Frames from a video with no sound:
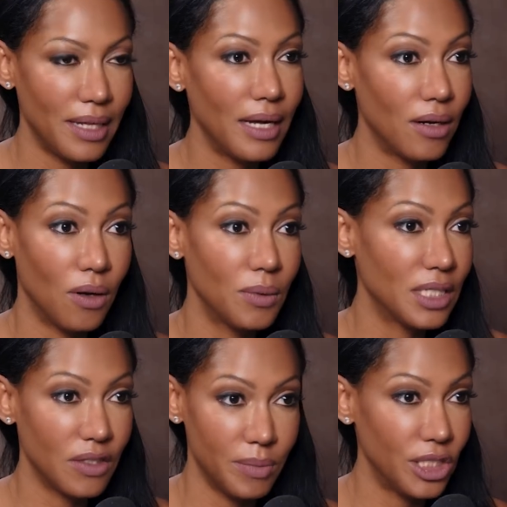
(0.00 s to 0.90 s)
that always
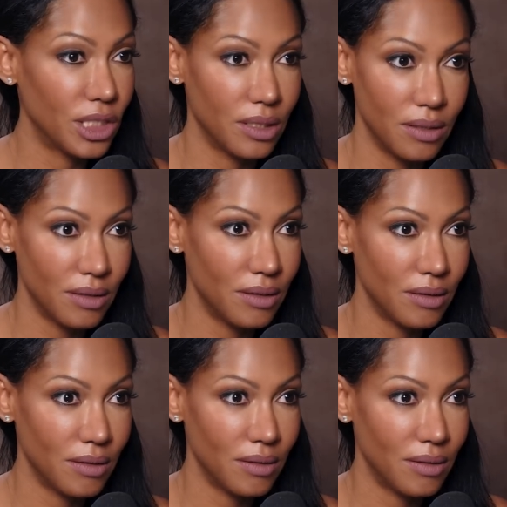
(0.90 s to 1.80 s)
gives me chills.
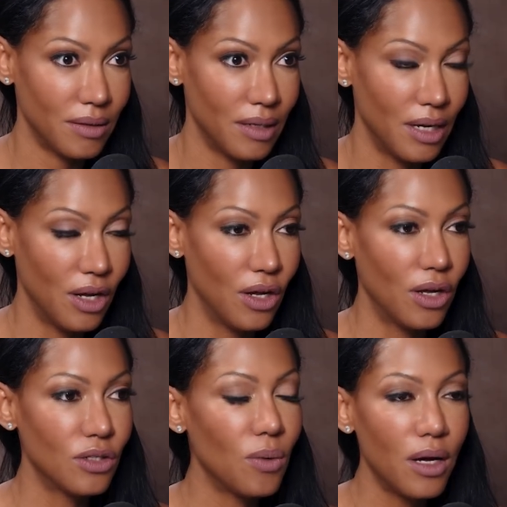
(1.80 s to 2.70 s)

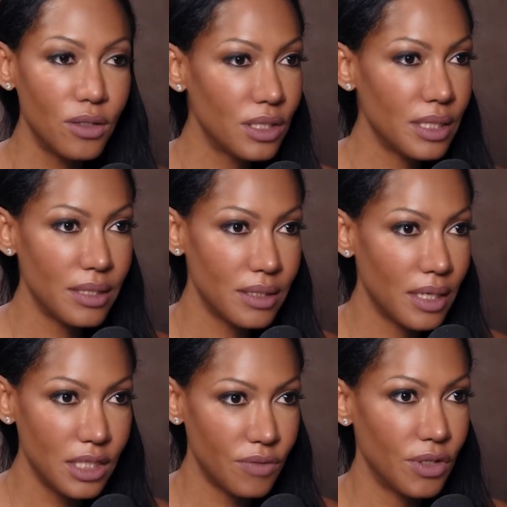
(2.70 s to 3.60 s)
So understand the
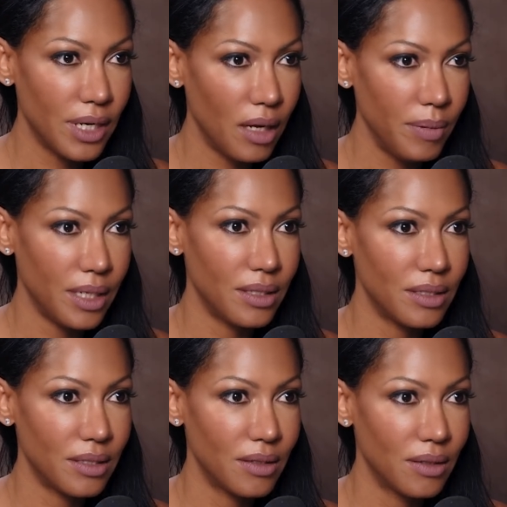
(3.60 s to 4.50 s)
science of your
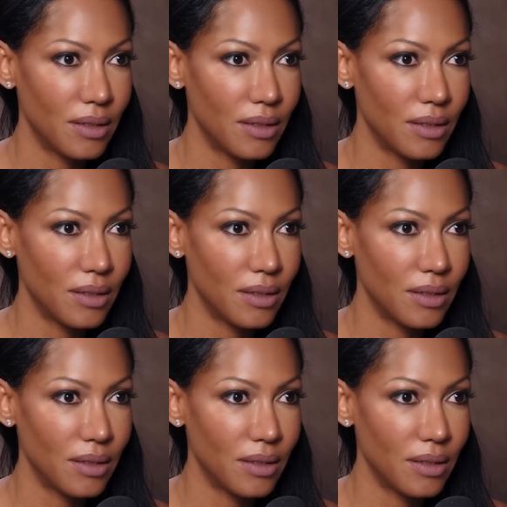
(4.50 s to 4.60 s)
happiness.